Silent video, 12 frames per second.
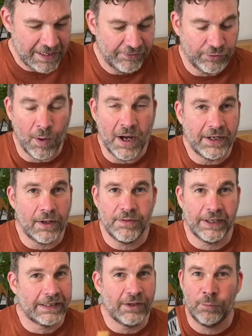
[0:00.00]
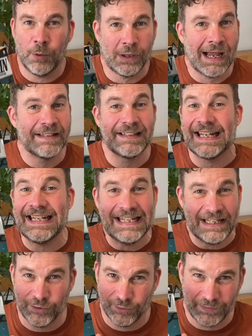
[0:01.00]
So I don't think this book has
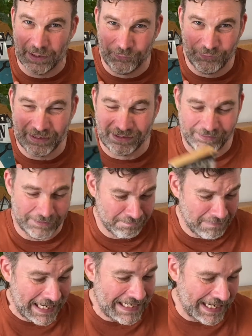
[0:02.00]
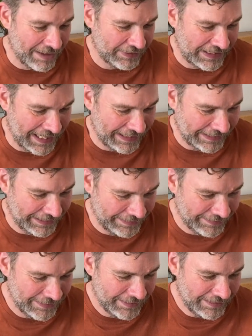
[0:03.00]
either of those things. It may have a cat in it.